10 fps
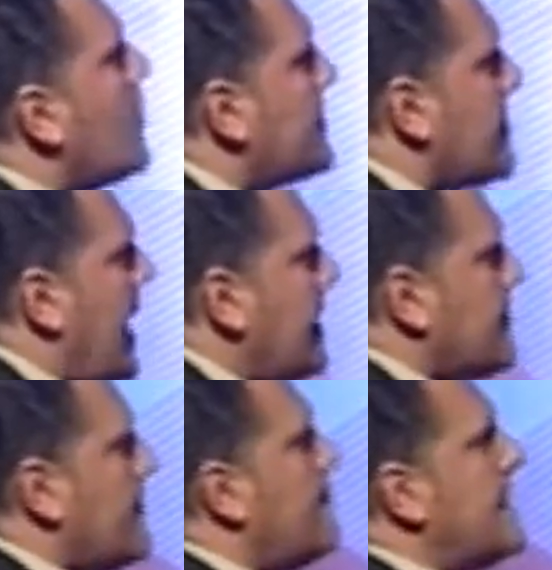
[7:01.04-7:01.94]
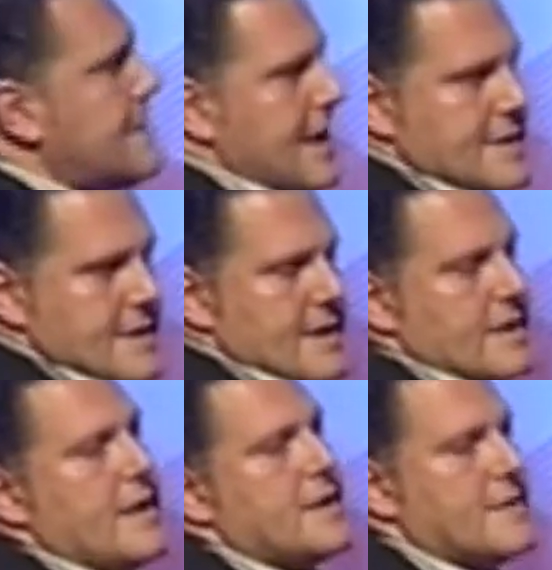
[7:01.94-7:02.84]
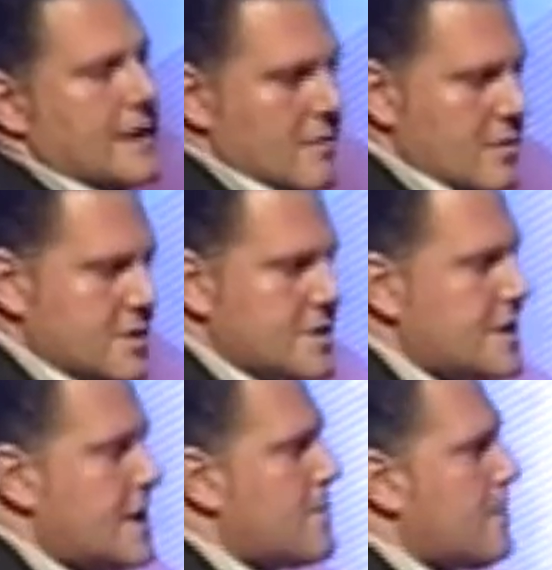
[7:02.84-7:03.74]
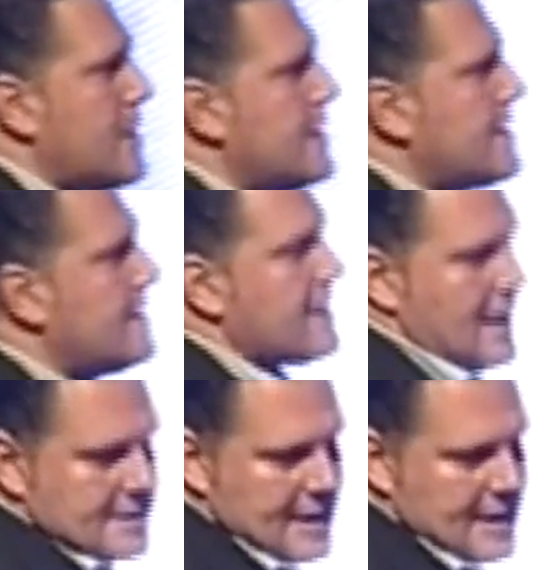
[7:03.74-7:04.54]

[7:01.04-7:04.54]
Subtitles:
With the rise of big data and technology capabilities like